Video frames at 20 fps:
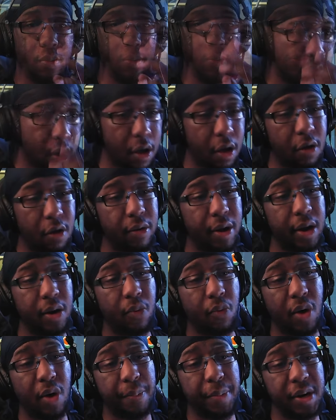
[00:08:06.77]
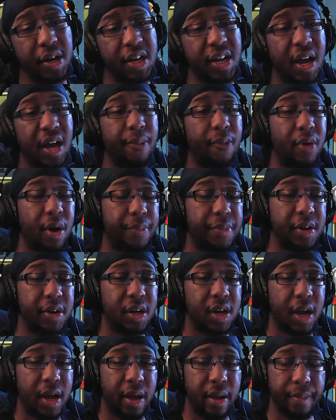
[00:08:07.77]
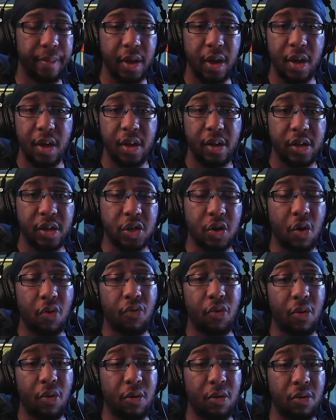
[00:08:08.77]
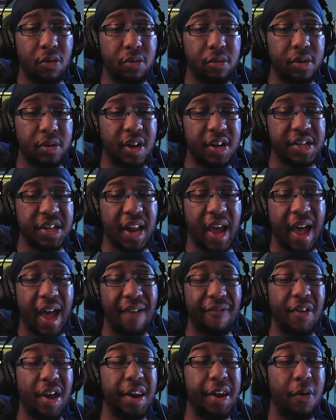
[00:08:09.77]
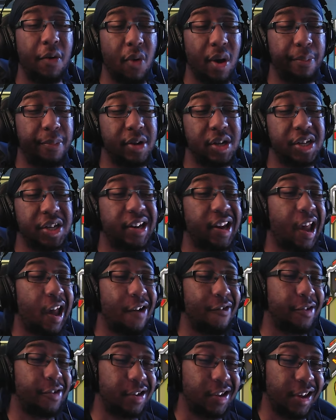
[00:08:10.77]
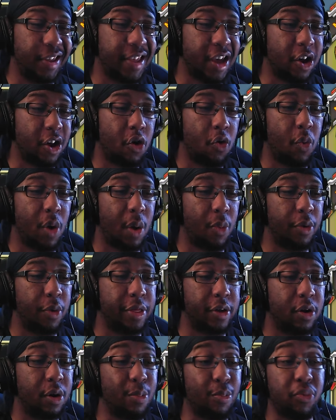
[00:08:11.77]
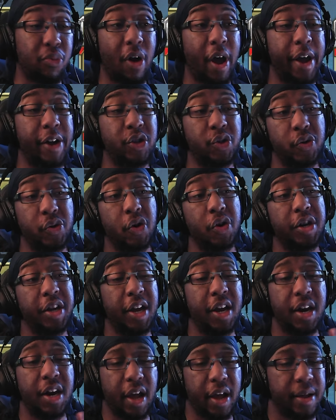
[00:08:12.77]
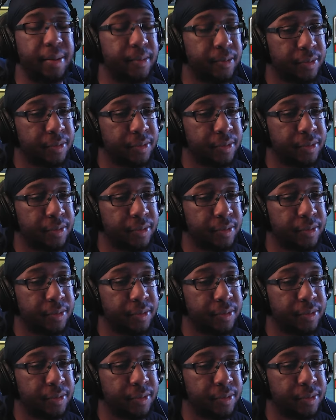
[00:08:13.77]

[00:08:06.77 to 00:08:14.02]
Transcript: All right, weapon time, weapon time. So Roll doesn't have any weapons inherently that go well with her prior to her DNA.